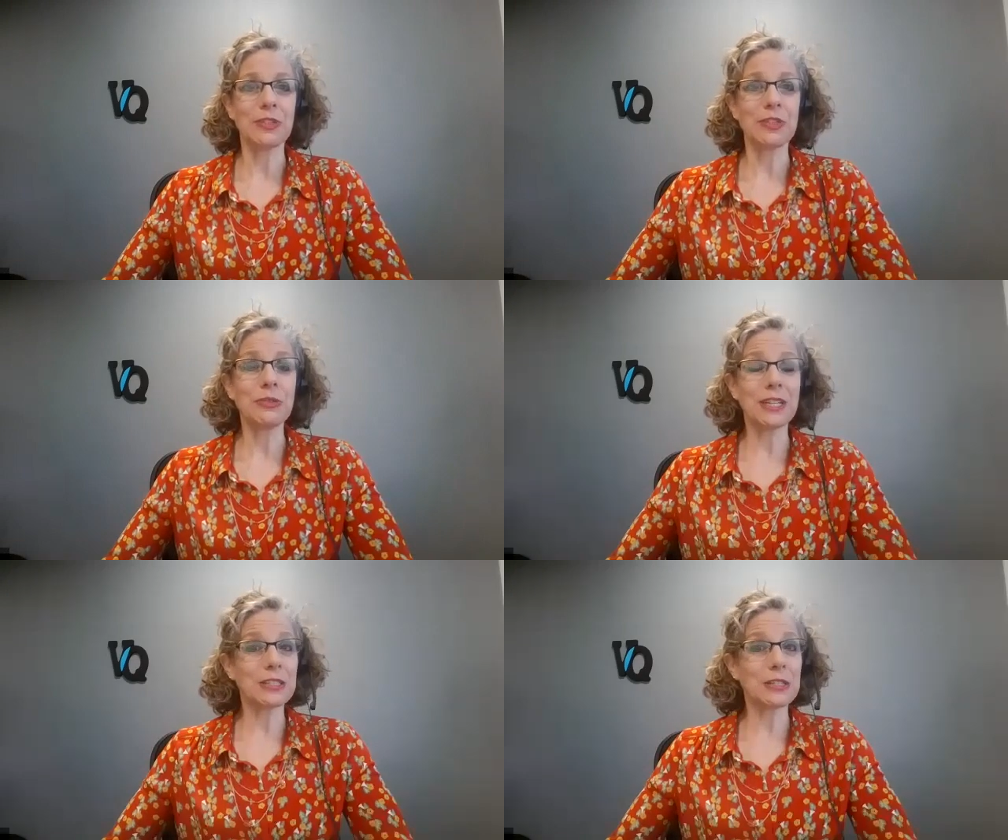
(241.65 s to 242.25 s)

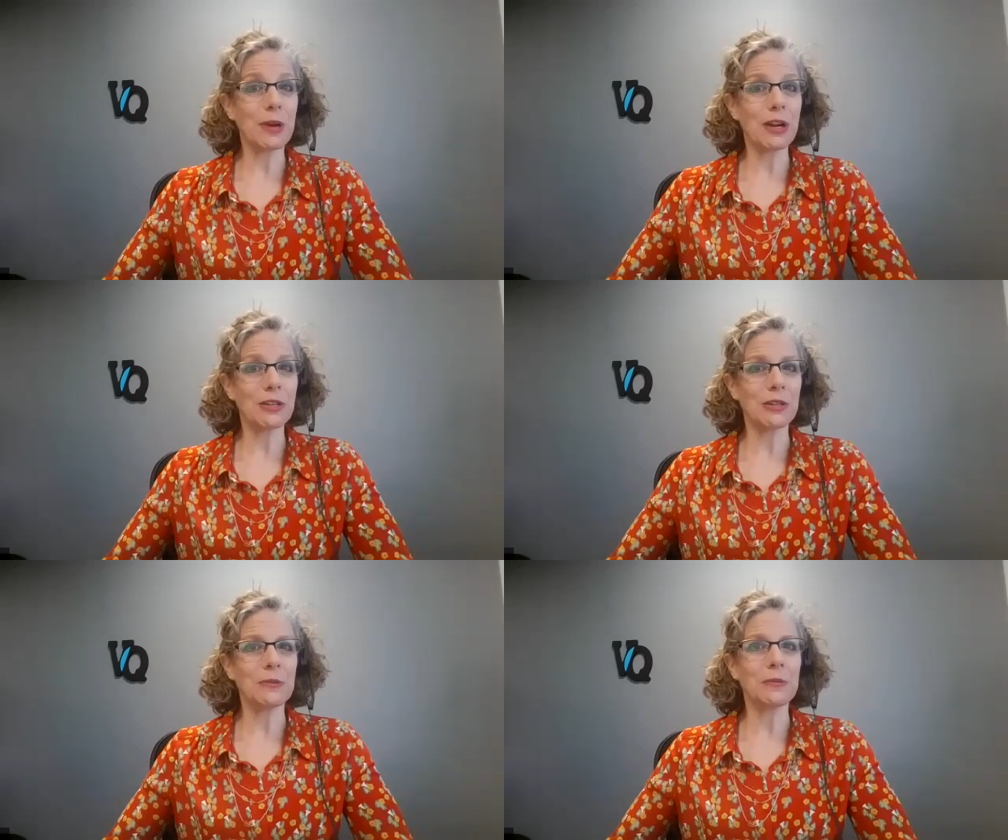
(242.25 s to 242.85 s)
Tune in
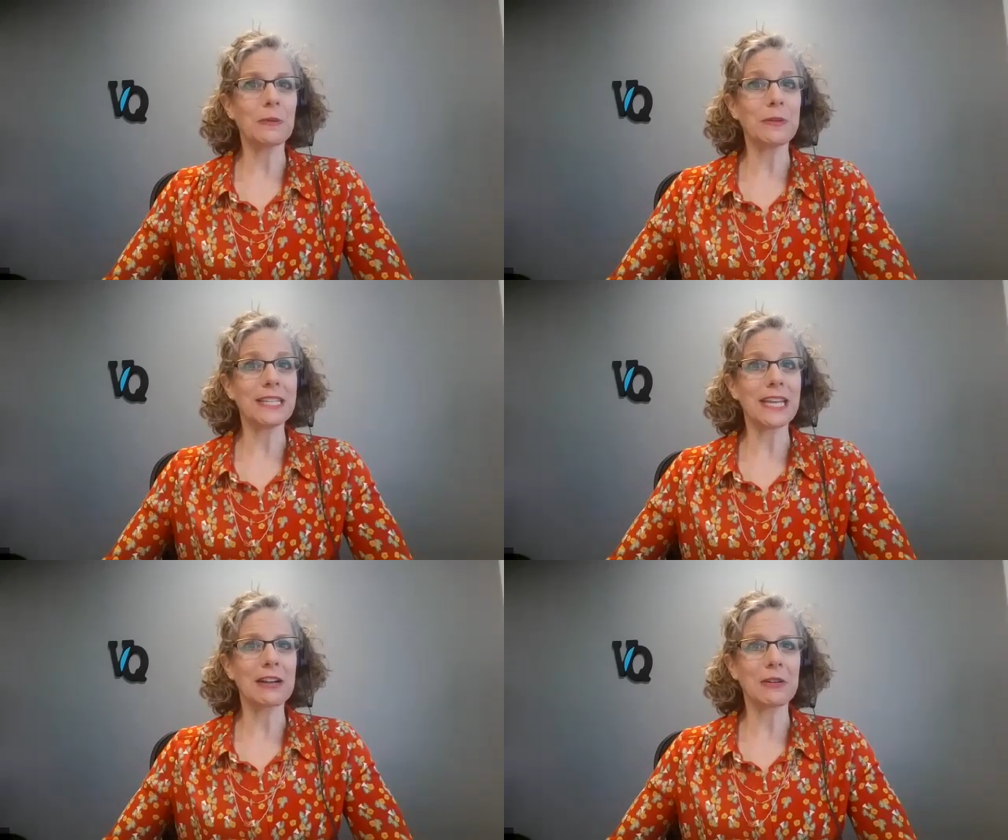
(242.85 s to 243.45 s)
tomorrow when we
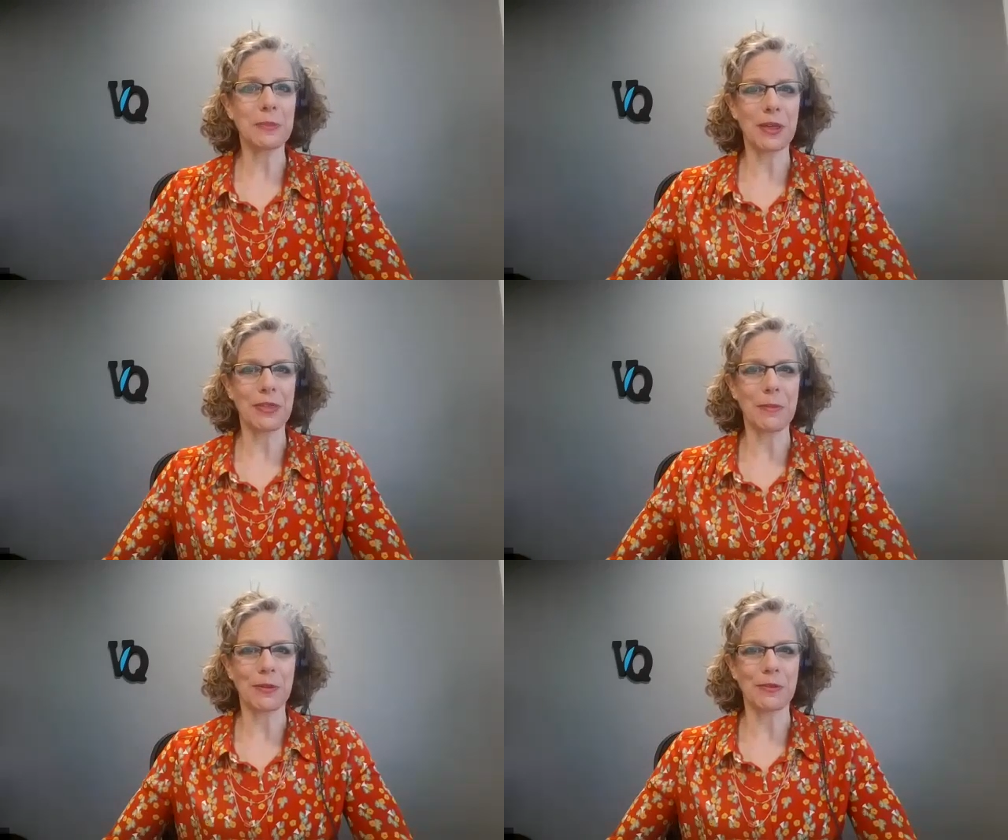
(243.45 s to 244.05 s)
tackle myth
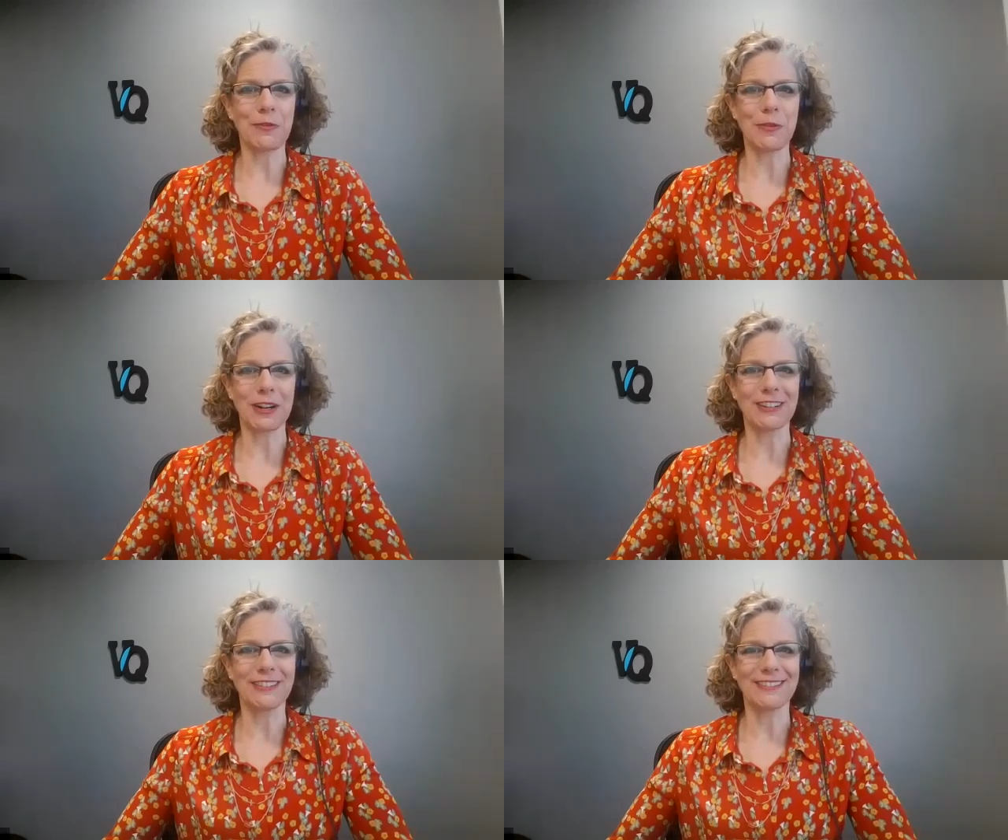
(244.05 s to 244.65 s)
number
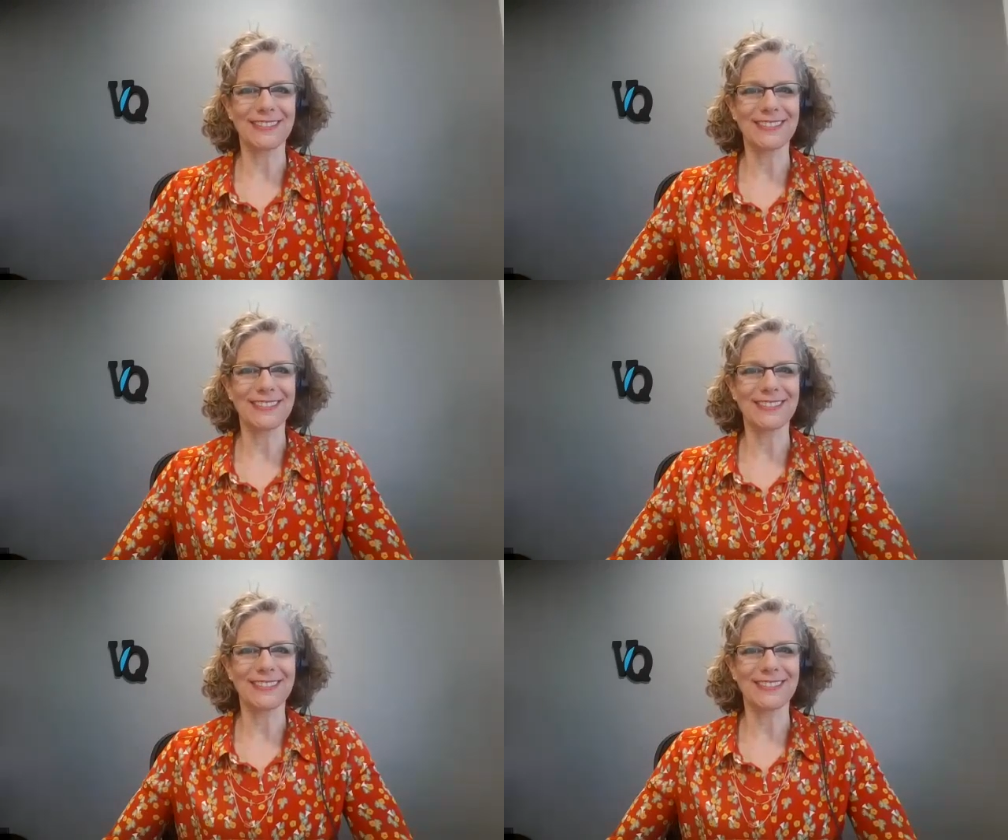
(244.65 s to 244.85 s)
4.